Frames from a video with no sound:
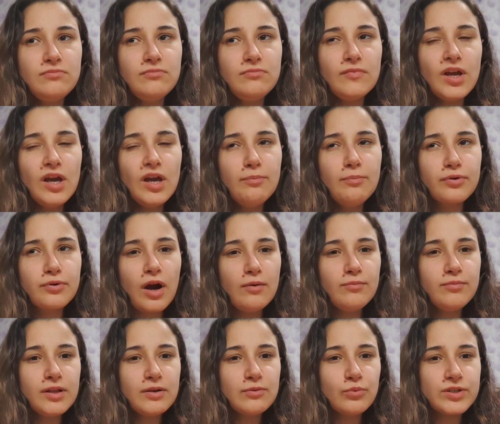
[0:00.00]
a
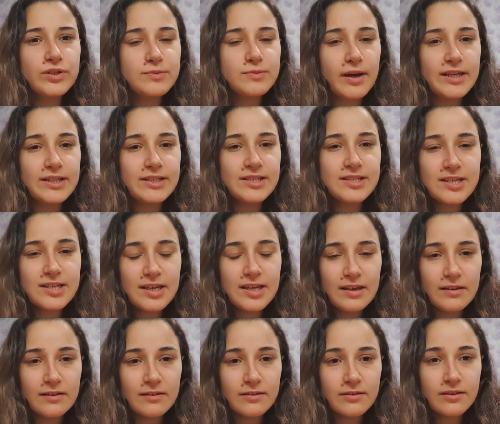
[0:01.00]
problem with my
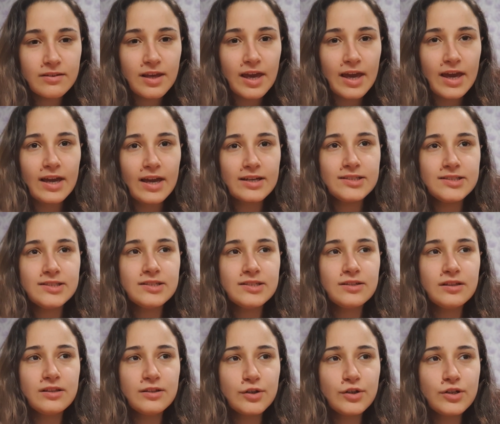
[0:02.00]
teeth, and
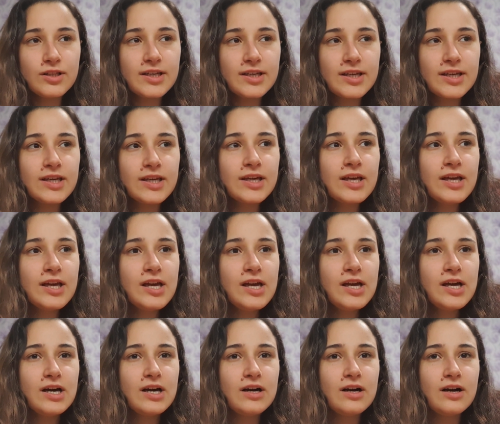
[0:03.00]
literally
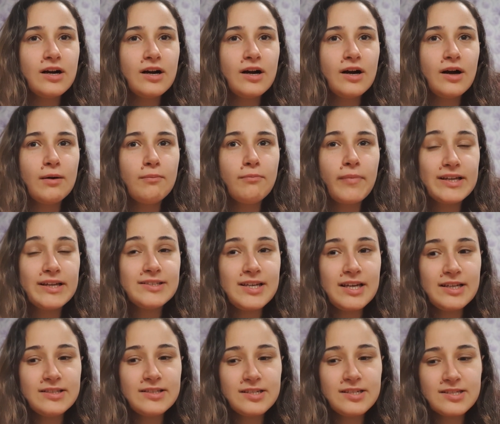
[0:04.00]
my
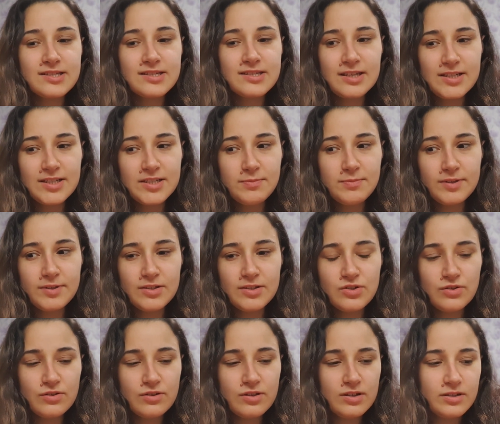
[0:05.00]
dentist sent me
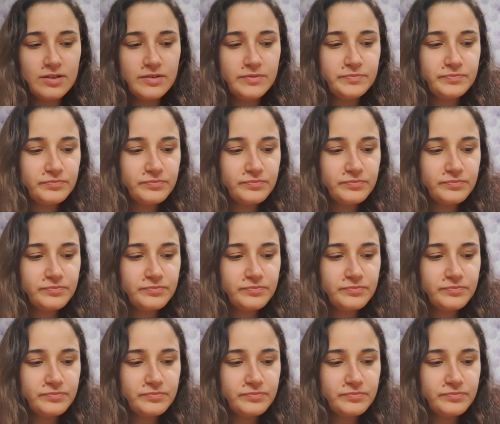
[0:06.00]
to